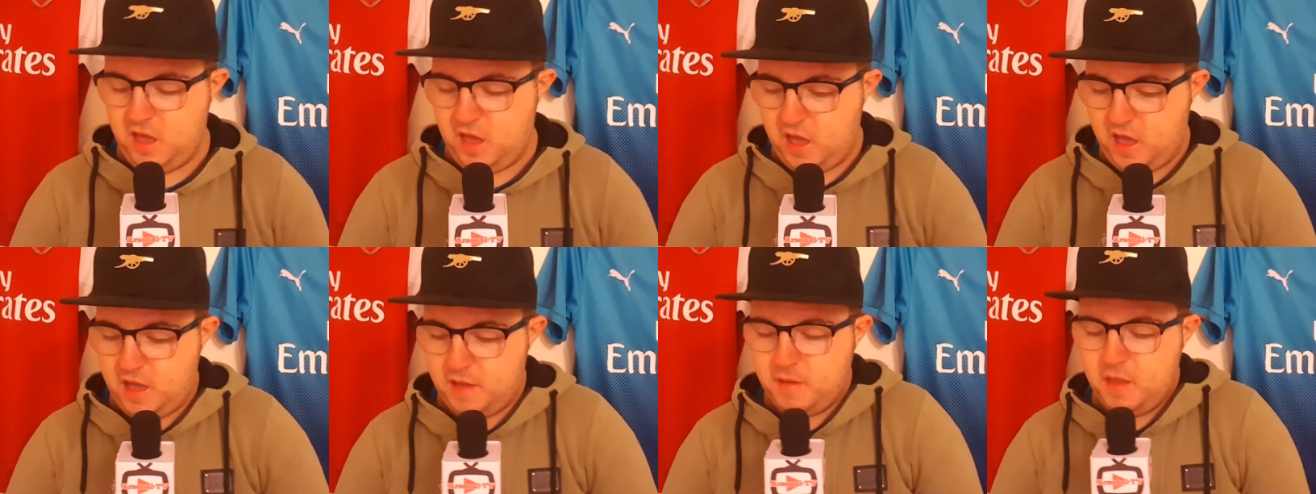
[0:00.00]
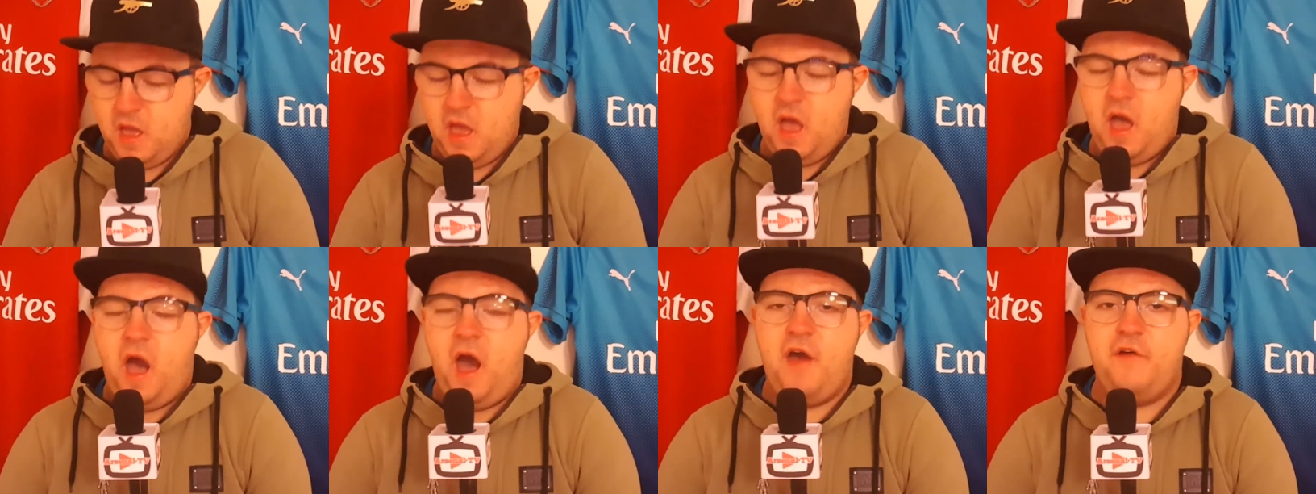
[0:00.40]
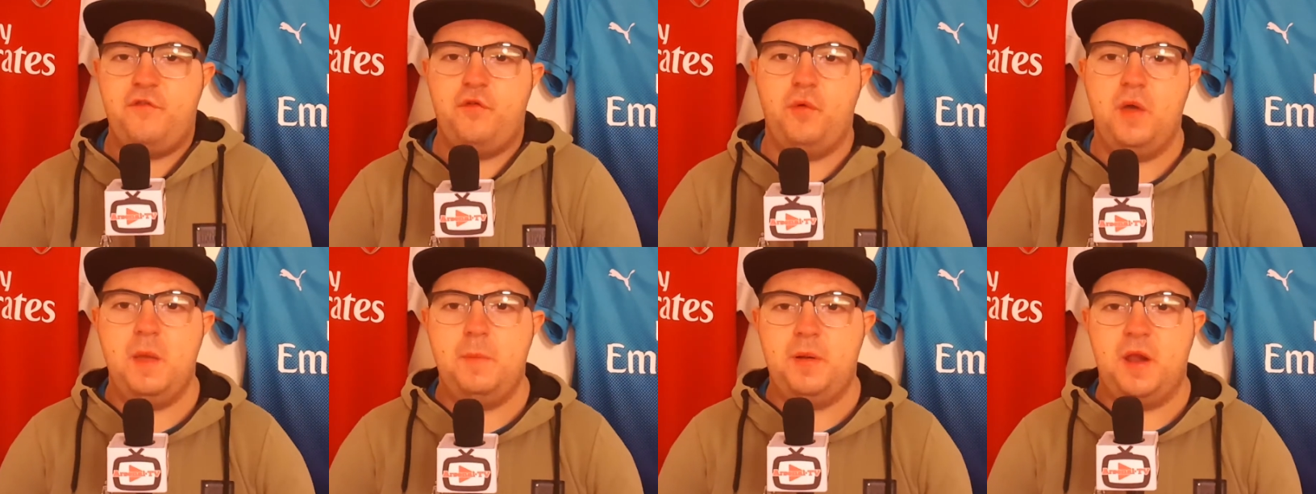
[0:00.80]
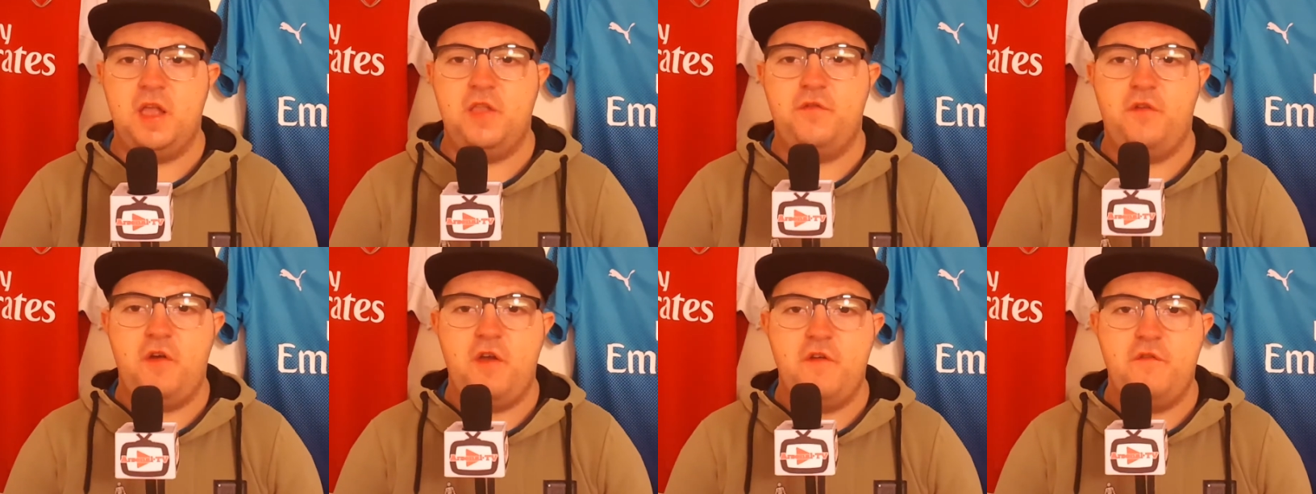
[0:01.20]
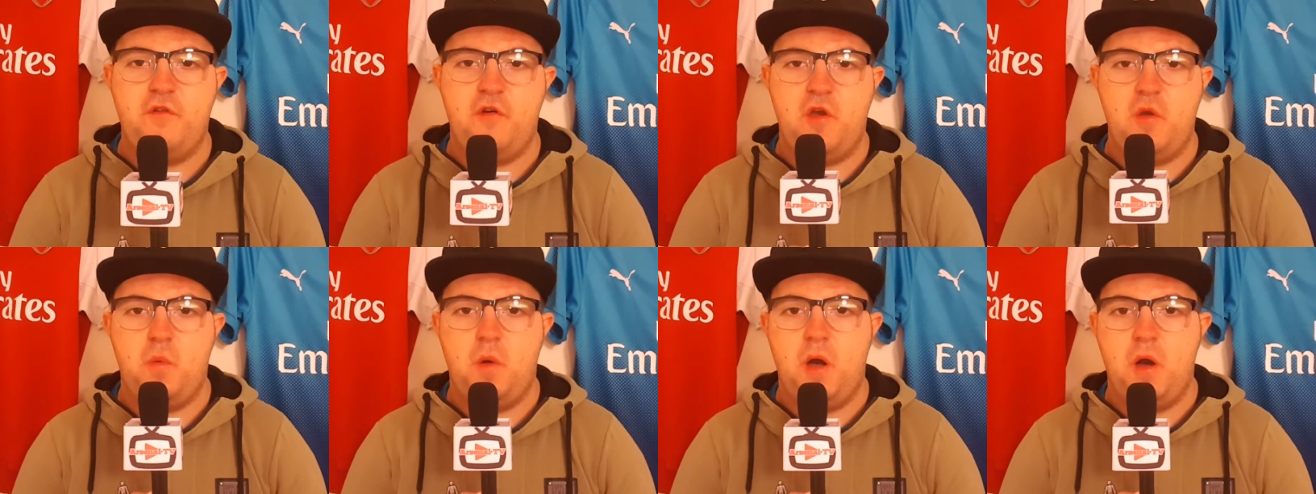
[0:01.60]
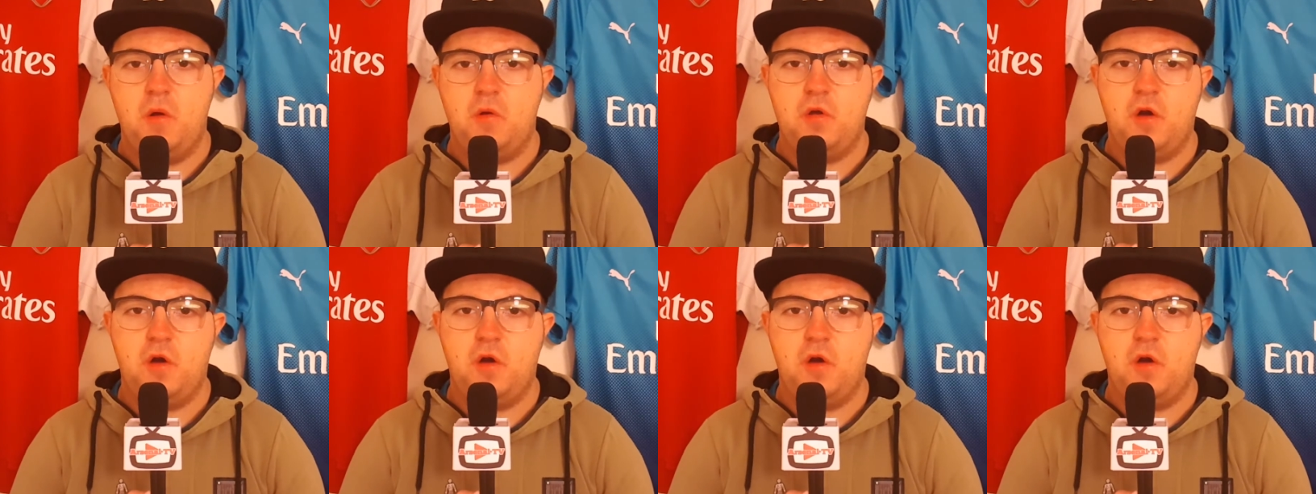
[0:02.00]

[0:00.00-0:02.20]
I thought he played very, very well.